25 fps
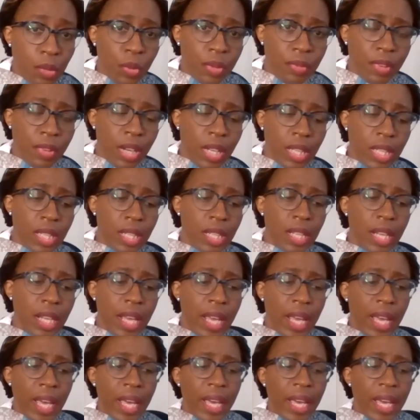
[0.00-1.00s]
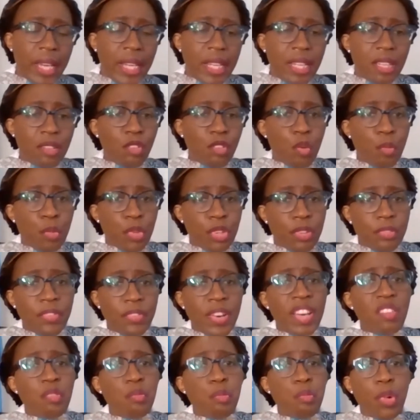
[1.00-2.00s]
We've gotten a hit of almost
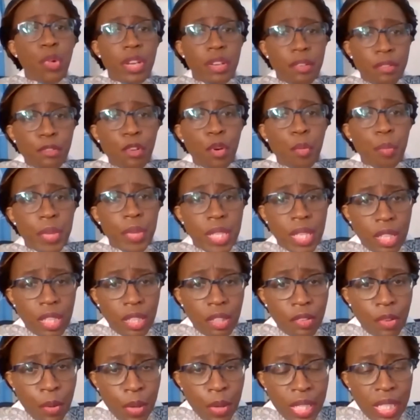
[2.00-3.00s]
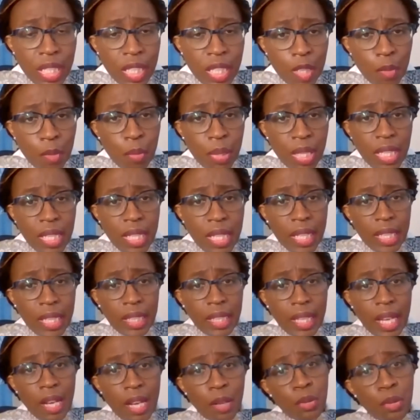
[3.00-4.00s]
5.4% of our GDP
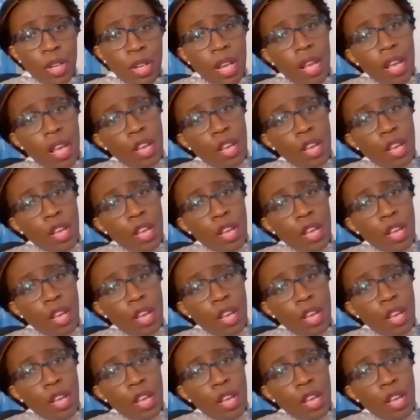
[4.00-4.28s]
taken out.